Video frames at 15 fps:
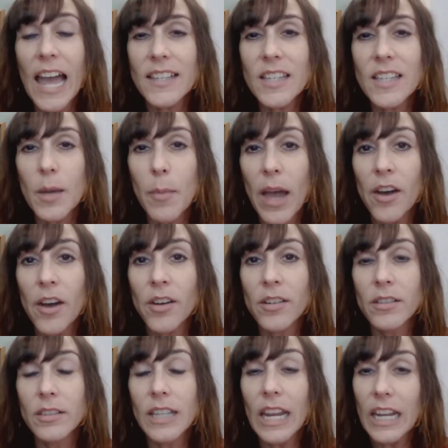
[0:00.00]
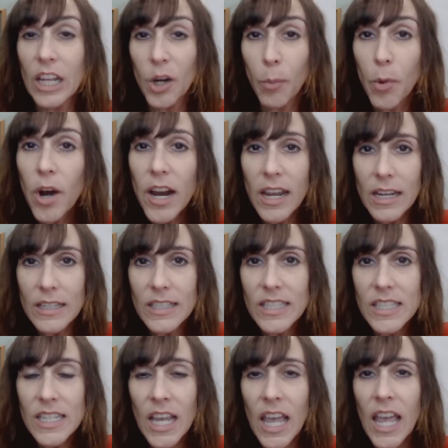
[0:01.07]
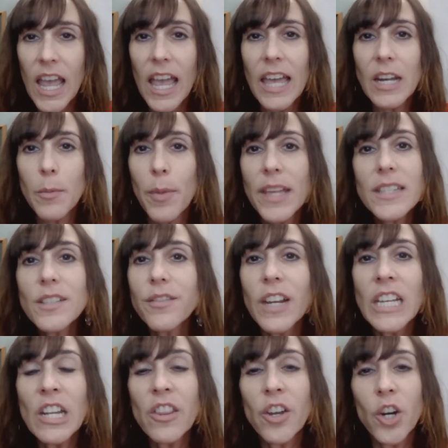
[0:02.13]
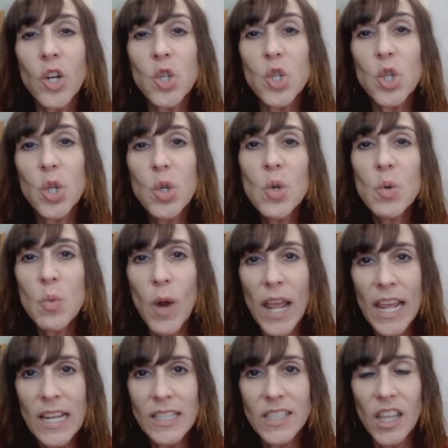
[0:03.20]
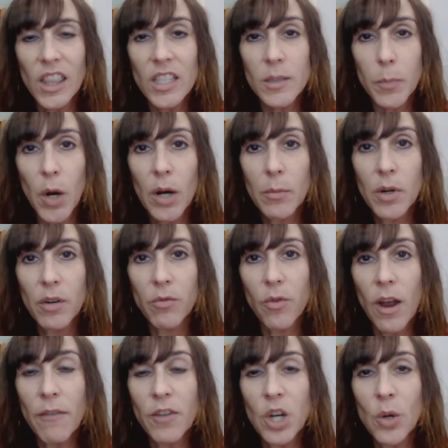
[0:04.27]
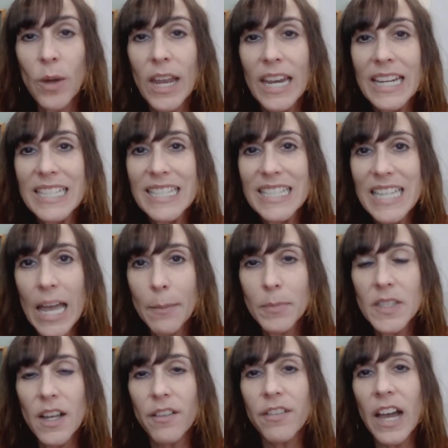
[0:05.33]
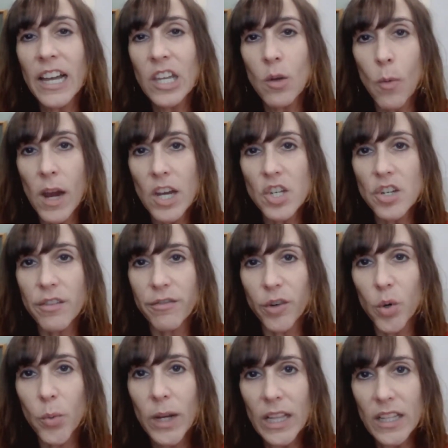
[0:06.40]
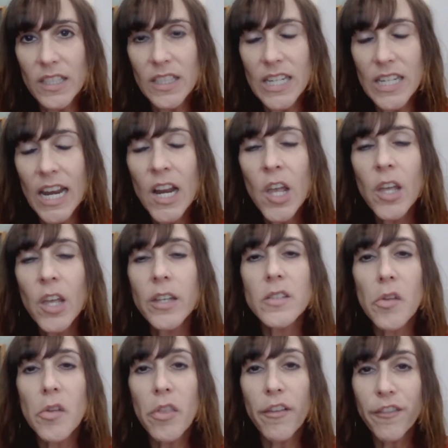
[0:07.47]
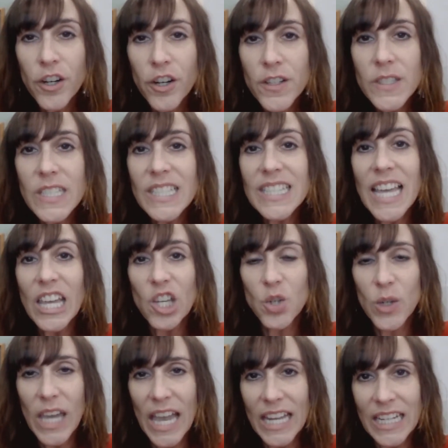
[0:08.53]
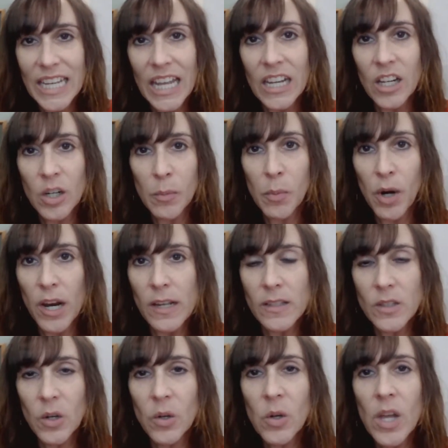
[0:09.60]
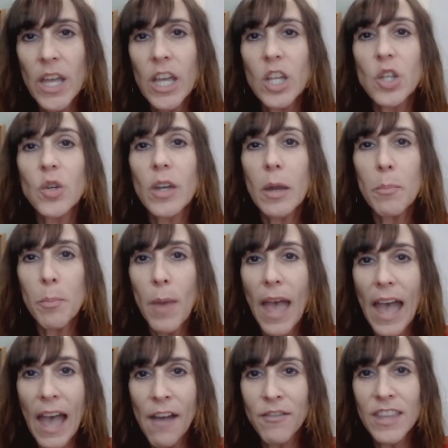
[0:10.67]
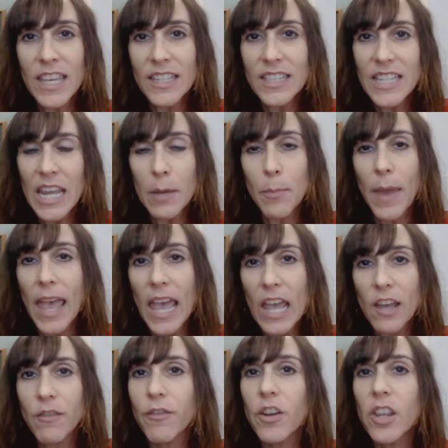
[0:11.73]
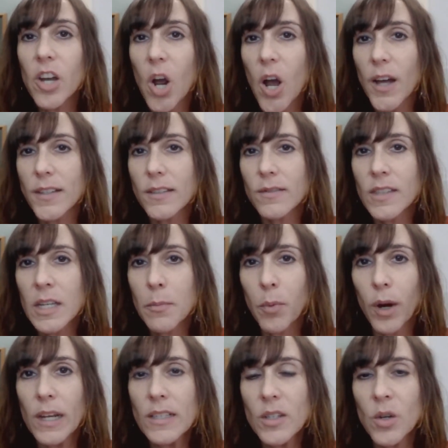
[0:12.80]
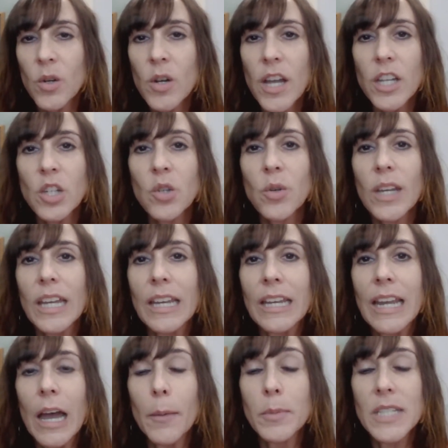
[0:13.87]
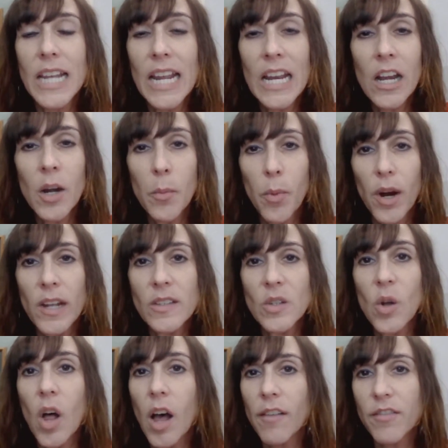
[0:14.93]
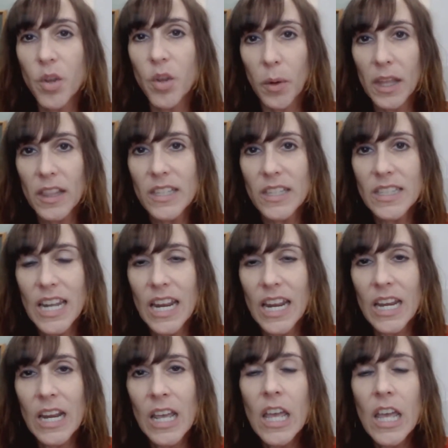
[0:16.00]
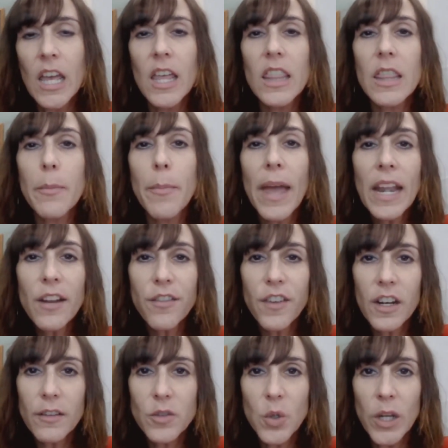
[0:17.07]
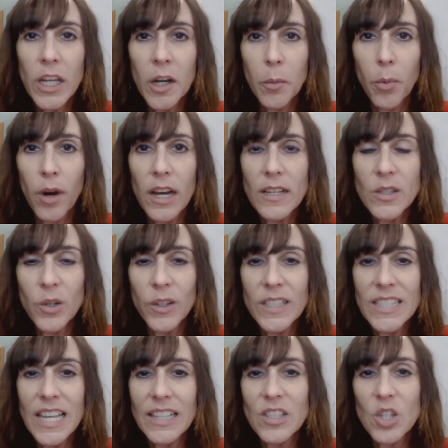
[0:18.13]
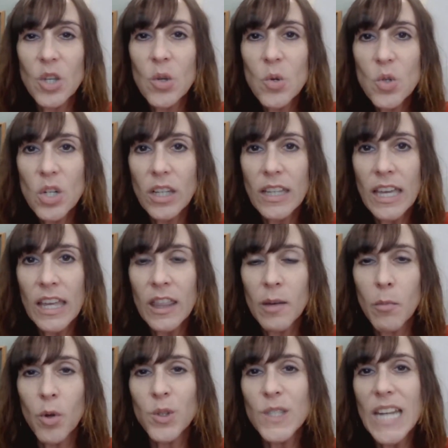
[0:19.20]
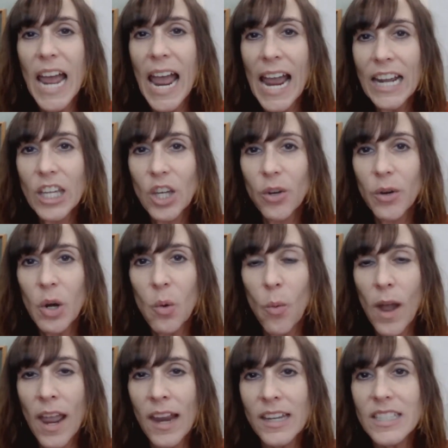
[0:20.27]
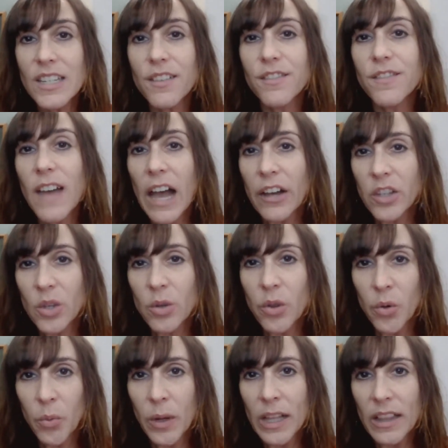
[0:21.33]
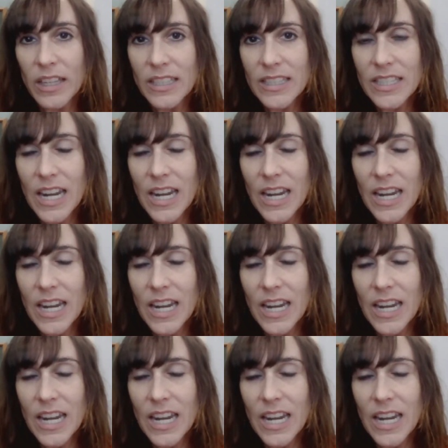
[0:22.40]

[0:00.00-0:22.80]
ask about getting it appraised. And in Pennsylvania, there are two ways that the Department of Revenue accepts a valuation for real estate. So the first is that you can get an appraisal. You can have the estate pay for the cost of the appraisal, and you can obtain an appraisal of the real estate. The benefit of doing an appraisal is that's usually the most accurate way to value the real estate.